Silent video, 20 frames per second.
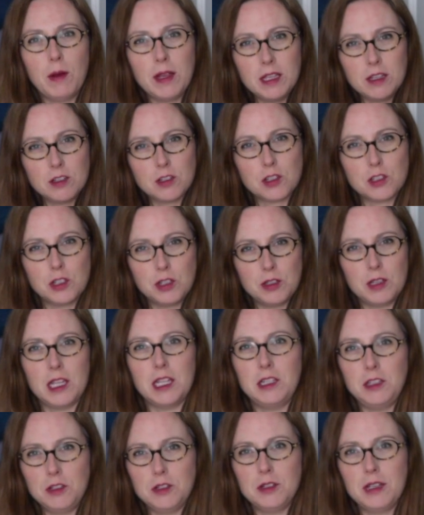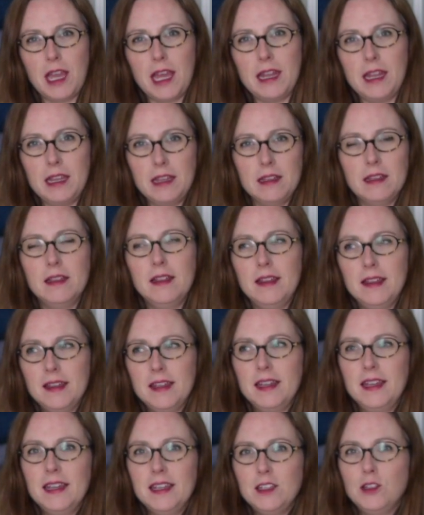way you're sure that you're
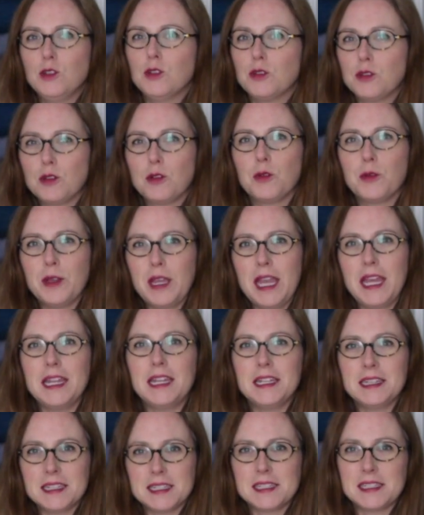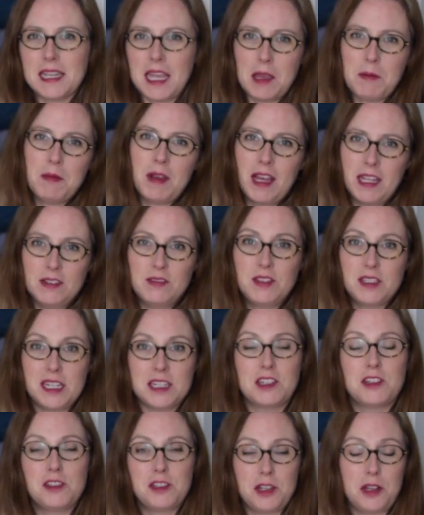creating the same kind of
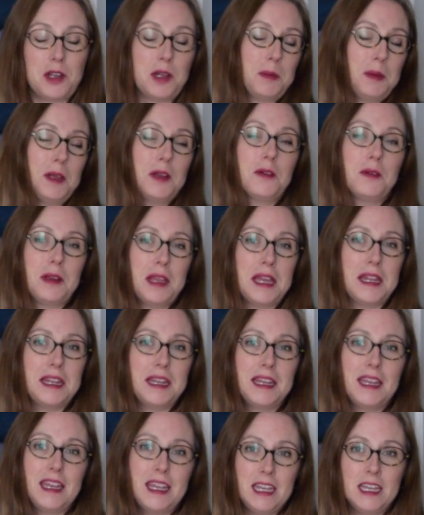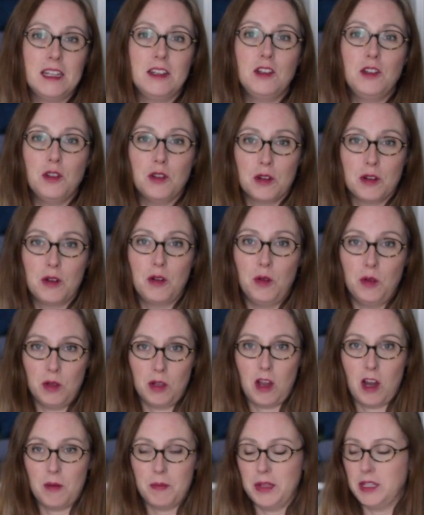stitches that you're going to be creating in your whole
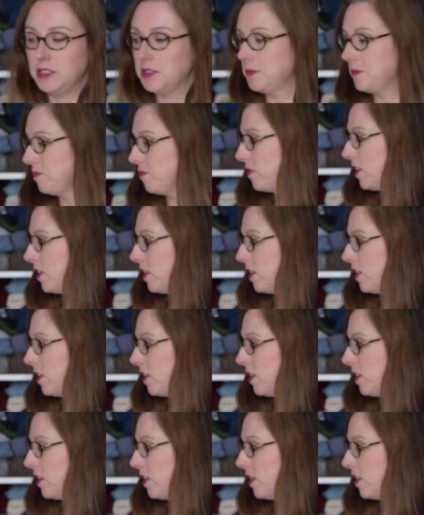garment.